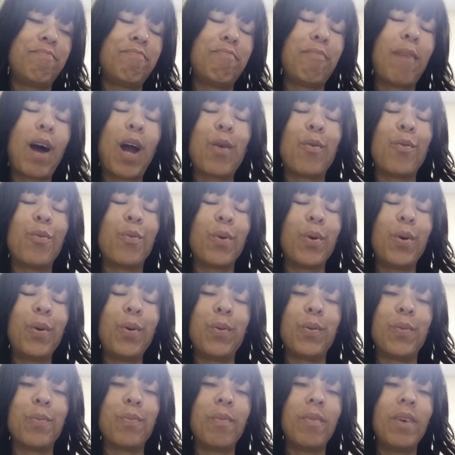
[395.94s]

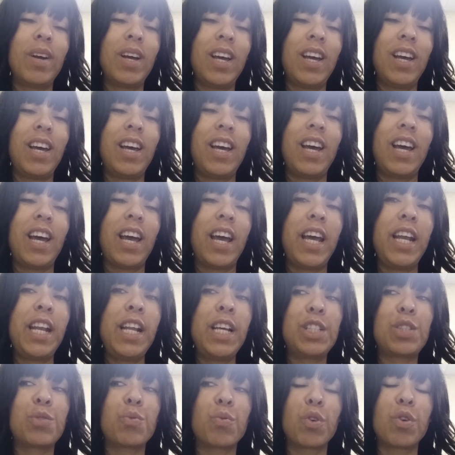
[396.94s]
room. And
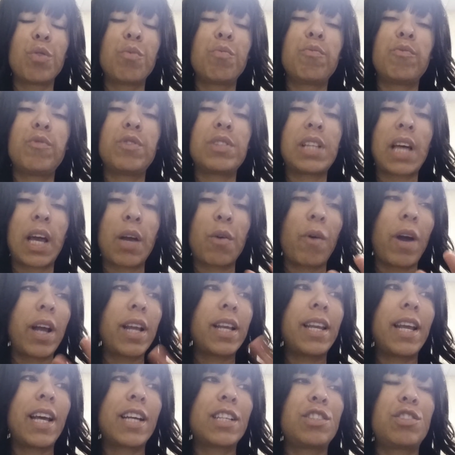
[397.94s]
his room was like
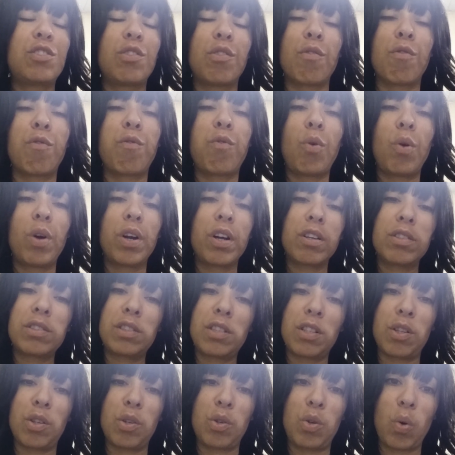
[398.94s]
right next to the foyer,
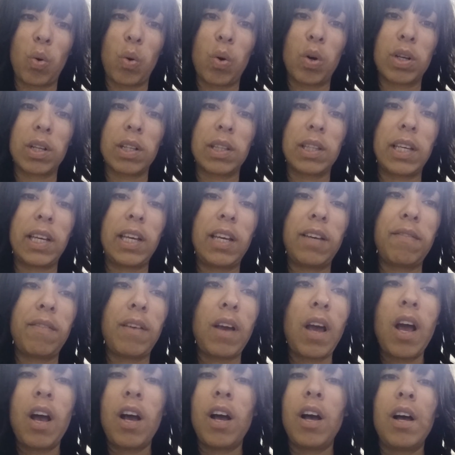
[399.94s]
to the door to leave.
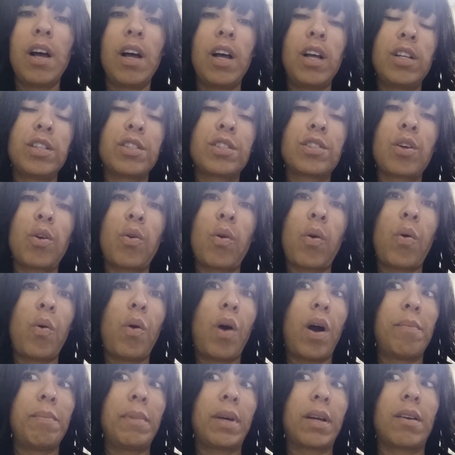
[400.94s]

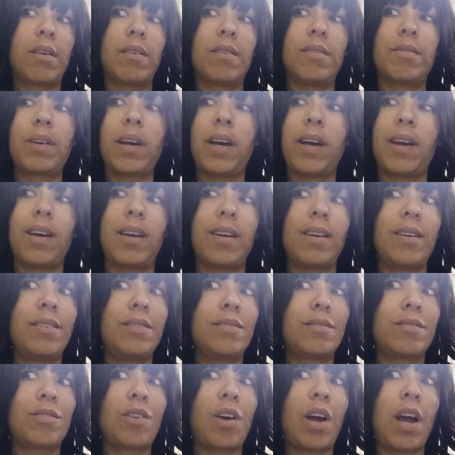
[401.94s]
So I'm like, okay.
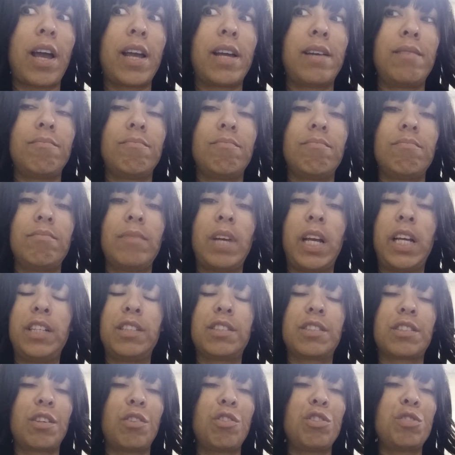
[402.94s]
So he
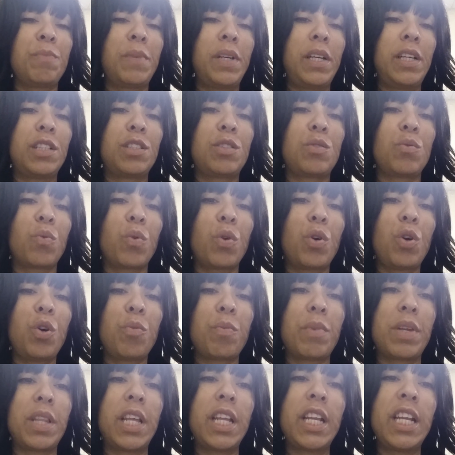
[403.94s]
shows me his
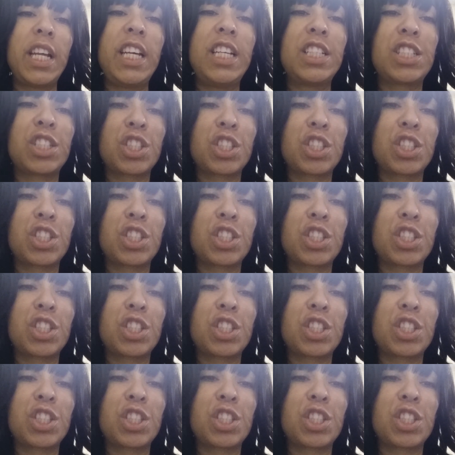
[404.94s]
room, and then he